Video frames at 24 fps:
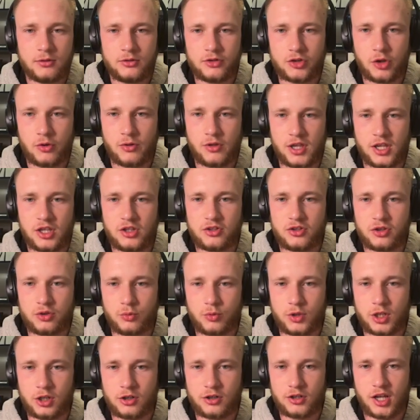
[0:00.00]
So these
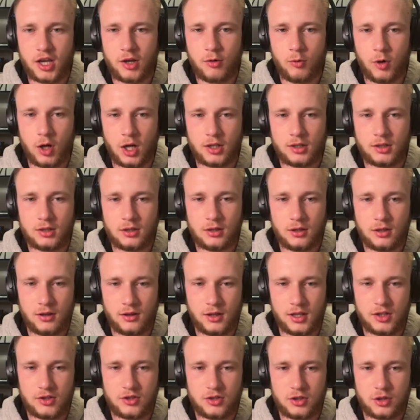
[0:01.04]
3 are day 1.
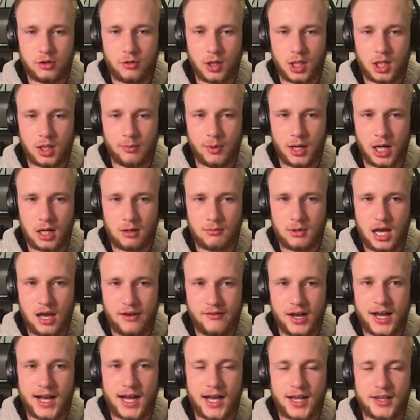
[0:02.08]
These 2 on the bottom have
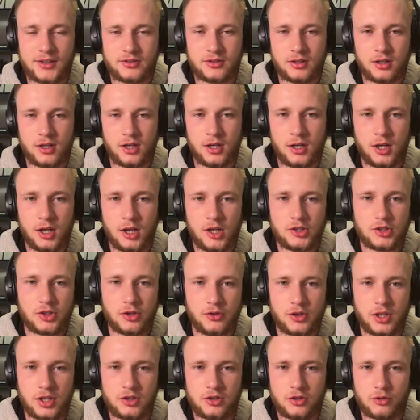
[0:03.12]
I's. So
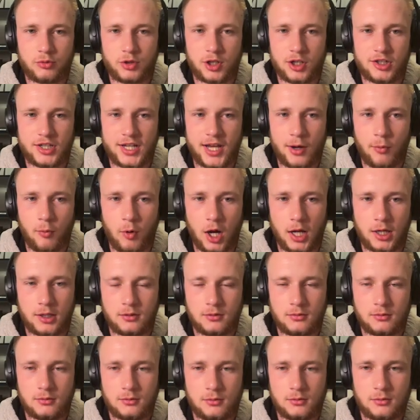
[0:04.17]
these 3 are day 1,
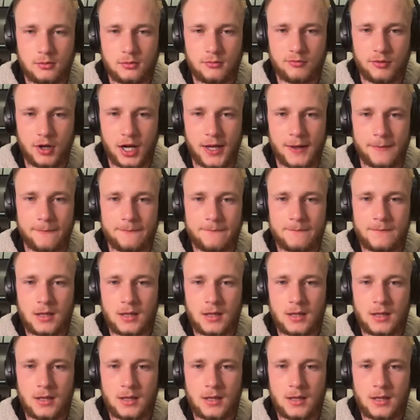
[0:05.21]
right?